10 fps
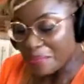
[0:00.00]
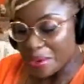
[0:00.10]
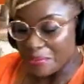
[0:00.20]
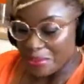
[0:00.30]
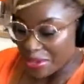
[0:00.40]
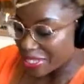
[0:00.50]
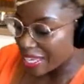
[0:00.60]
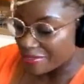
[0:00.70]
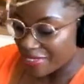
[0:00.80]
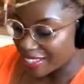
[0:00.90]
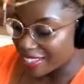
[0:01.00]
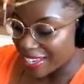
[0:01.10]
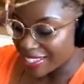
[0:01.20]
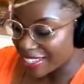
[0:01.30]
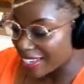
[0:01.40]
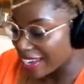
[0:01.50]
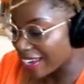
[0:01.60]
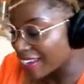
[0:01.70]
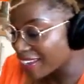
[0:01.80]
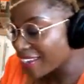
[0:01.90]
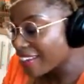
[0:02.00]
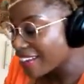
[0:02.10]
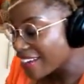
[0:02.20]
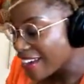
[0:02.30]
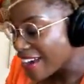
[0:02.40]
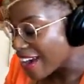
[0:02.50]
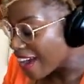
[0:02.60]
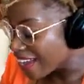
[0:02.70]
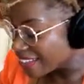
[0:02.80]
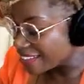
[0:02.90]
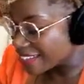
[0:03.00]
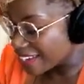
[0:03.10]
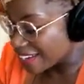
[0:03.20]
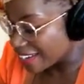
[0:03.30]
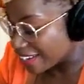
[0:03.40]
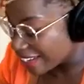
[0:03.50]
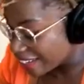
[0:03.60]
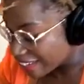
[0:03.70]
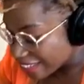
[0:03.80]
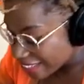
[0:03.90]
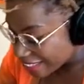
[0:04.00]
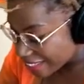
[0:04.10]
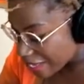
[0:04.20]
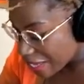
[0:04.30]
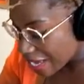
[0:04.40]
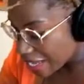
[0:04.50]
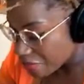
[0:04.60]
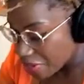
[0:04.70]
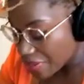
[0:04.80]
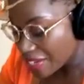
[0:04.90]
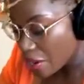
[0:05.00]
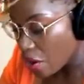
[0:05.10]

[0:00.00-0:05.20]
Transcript: Bob Ross had fantastic hair, and he had a very